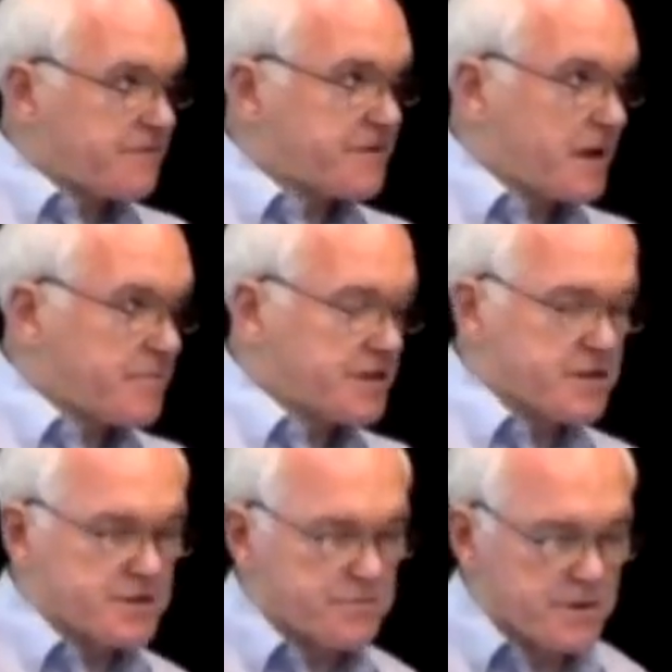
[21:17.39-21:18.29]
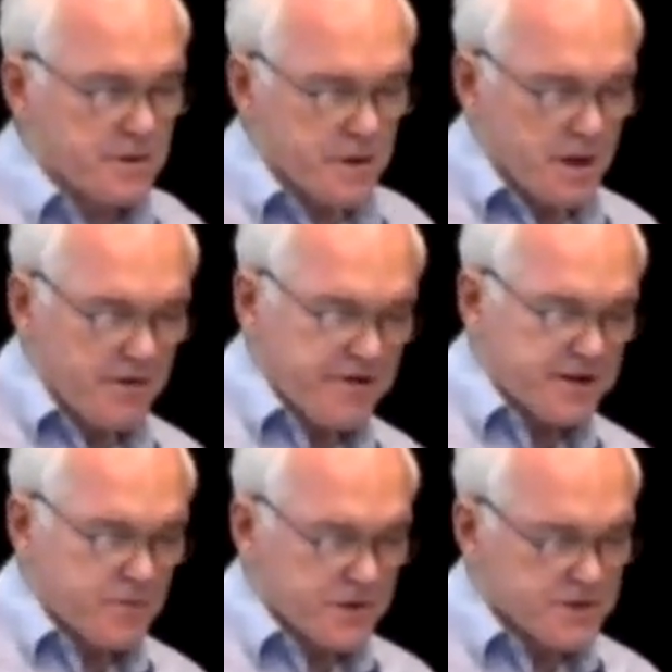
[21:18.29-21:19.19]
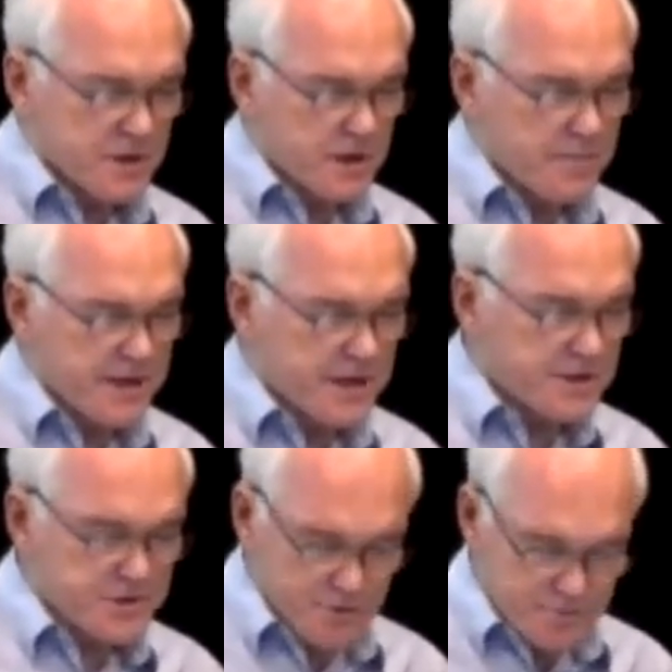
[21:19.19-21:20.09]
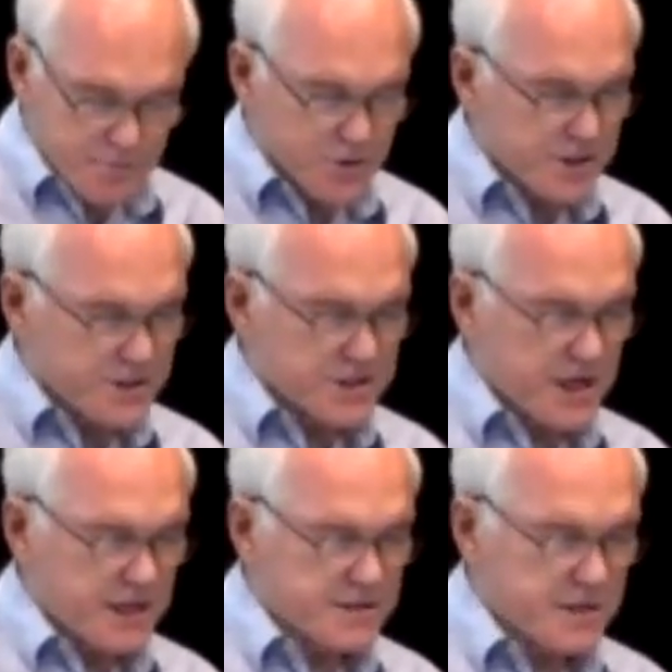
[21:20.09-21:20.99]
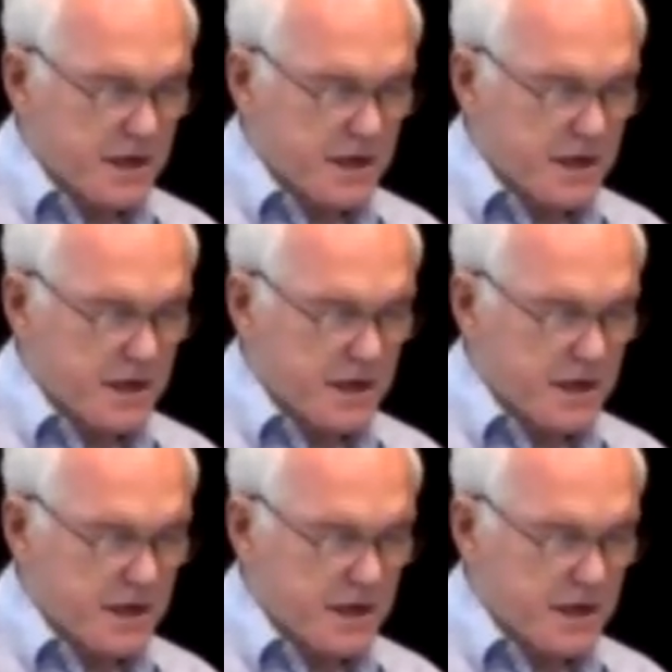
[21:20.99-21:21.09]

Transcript: Iftah means issuing a fatwa commending a certain book, in this case,